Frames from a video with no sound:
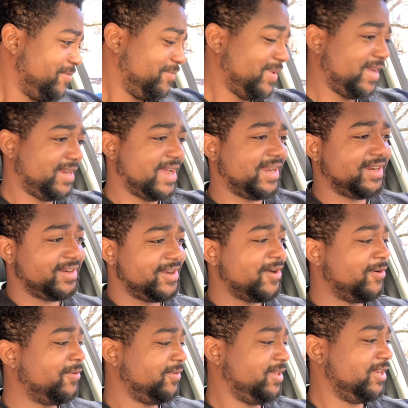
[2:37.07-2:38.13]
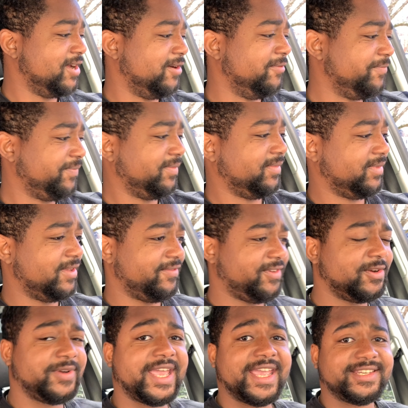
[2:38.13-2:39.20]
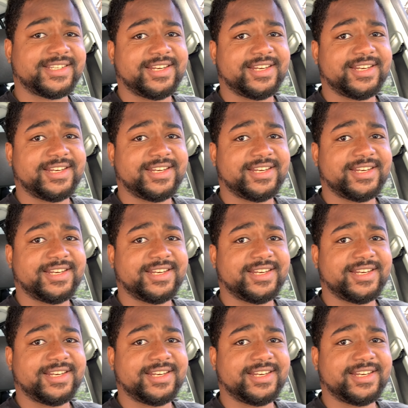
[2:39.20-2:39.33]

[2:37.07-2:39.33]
man, I didn't know, the fuel gauge